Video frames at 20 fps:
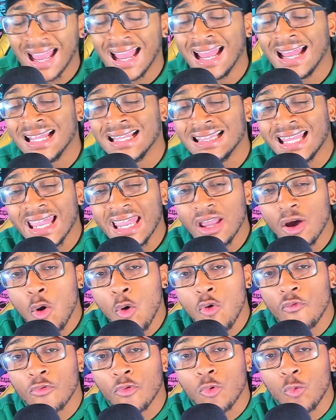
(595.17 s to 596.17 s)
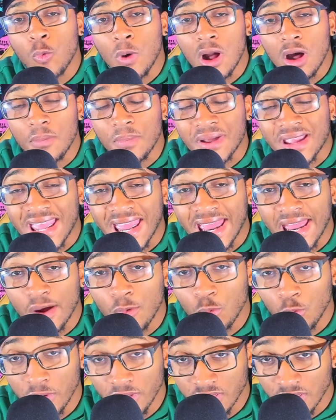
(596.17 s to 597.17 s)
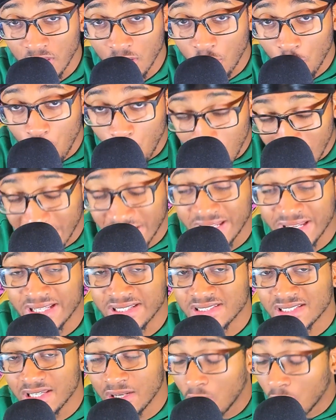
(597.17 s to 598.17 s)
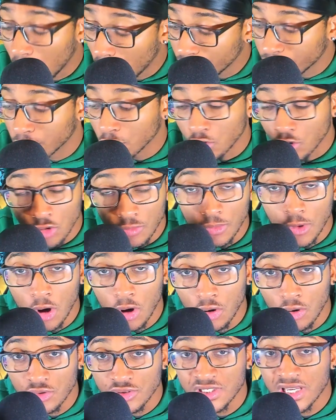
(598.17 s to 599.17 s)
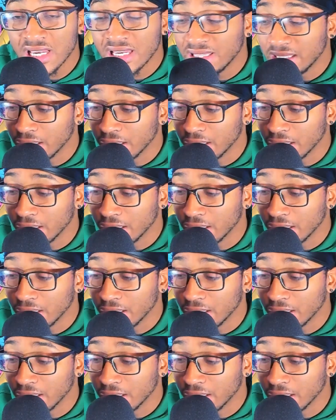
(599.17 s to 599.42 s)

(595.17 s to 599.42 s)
And they overwhelm Kang with the quickness, and off the group goes.